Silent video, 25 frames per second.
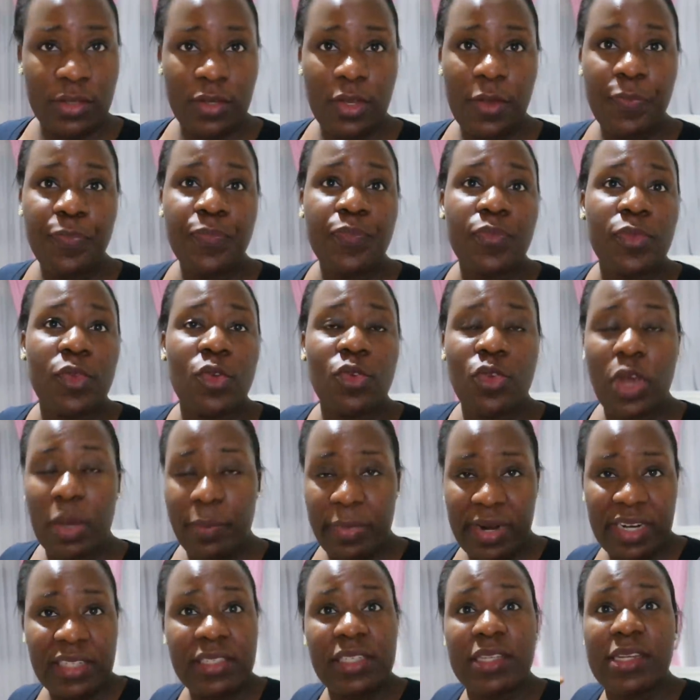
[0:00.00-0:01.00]
So
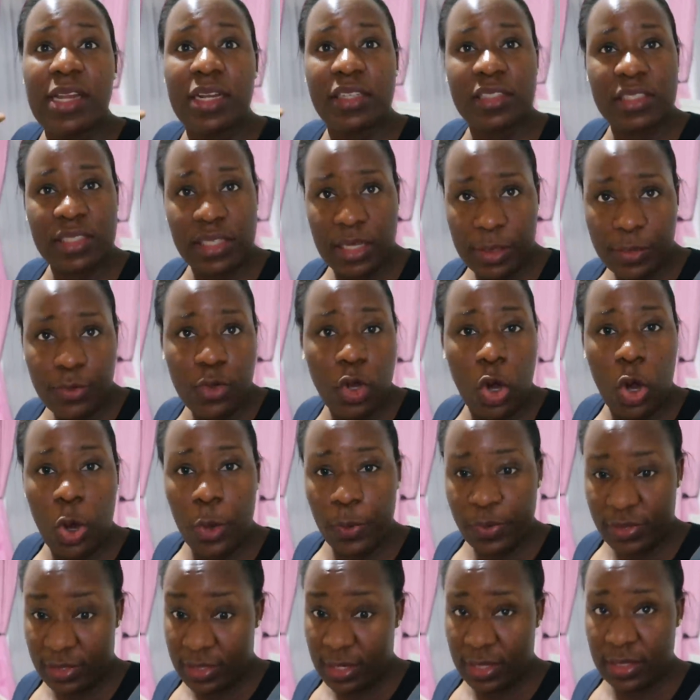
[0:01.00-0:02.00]
Amarachi now sleeps
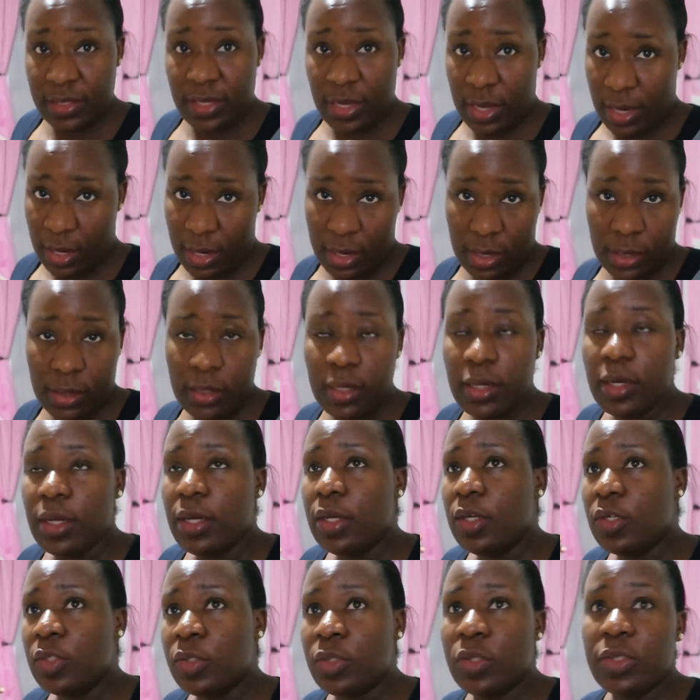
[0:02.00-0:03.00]
upstairs here
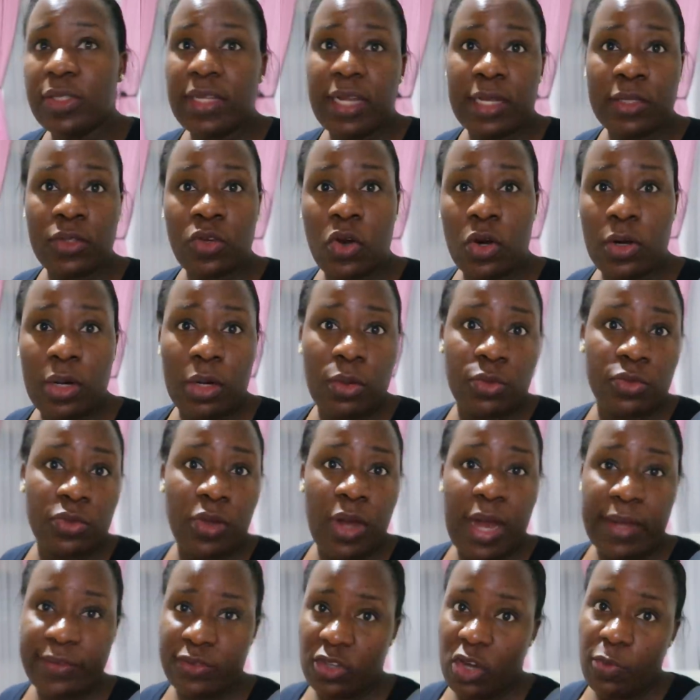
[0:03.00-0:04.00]
so that Kaora will
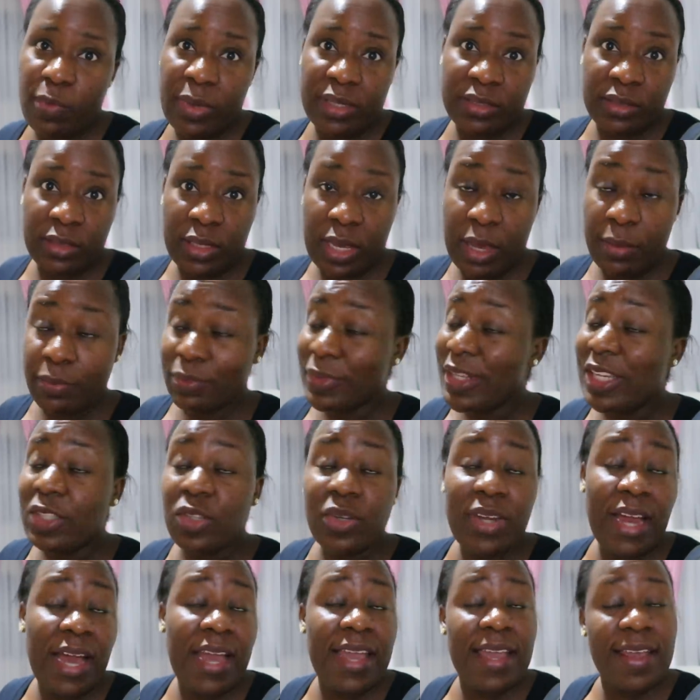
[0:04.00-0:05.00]
not have to come and...
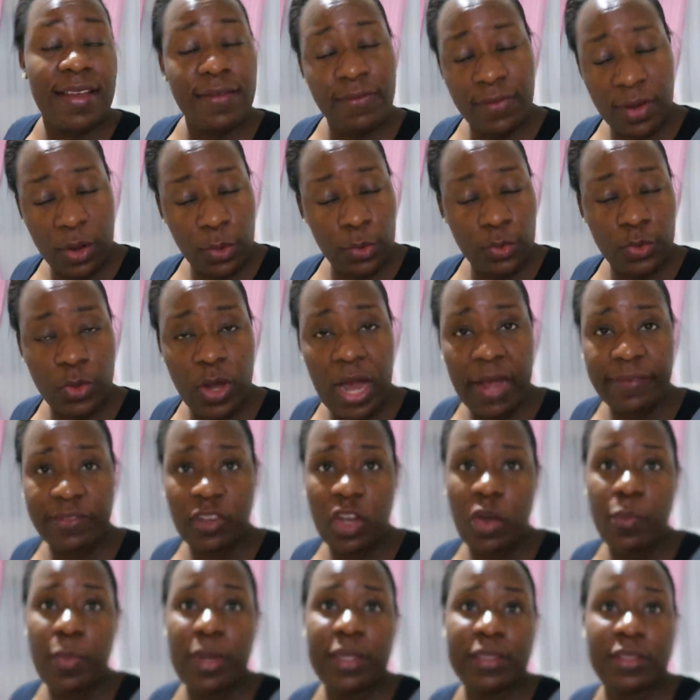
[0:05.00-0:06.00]
so that Ava will not have
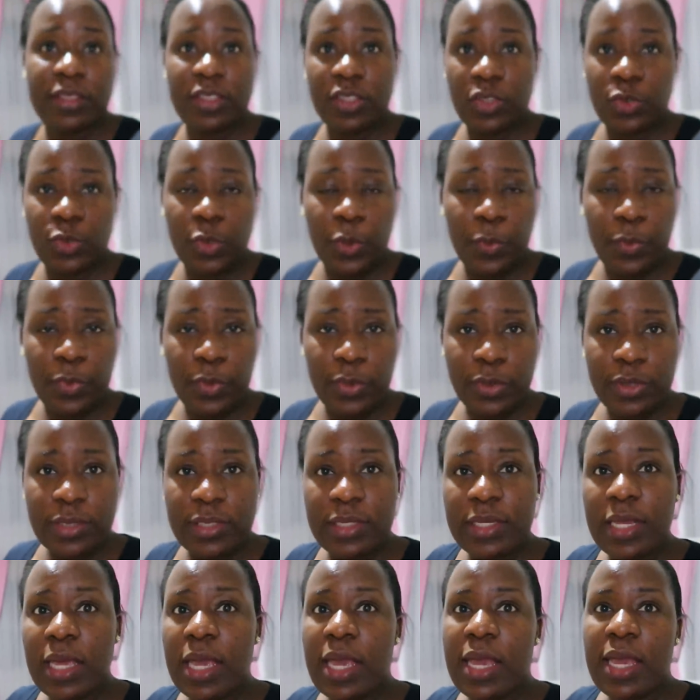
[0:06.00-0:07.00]
to come and disturb
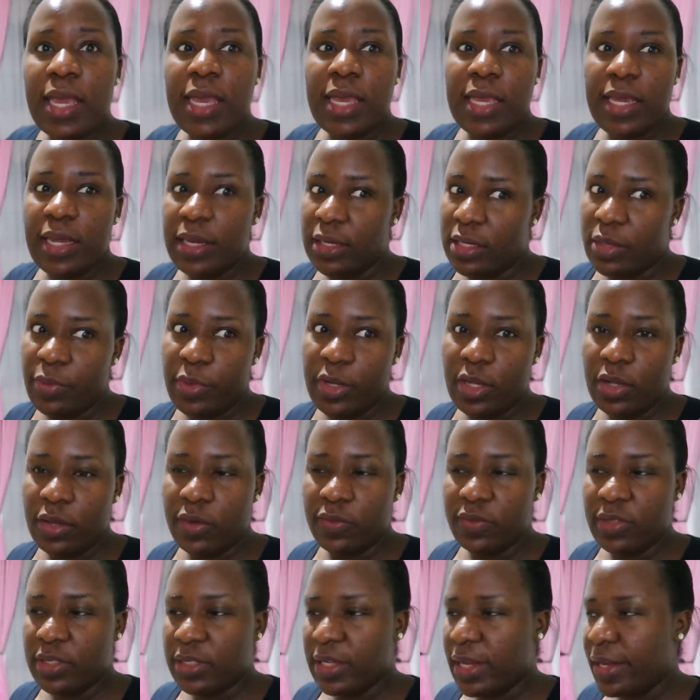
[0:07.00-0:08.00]
us in the middle
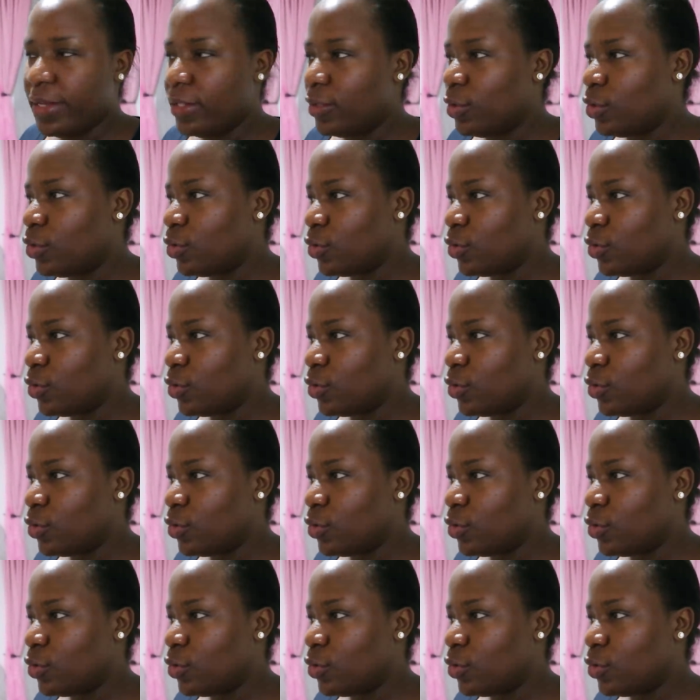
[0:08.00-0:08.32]
of the night.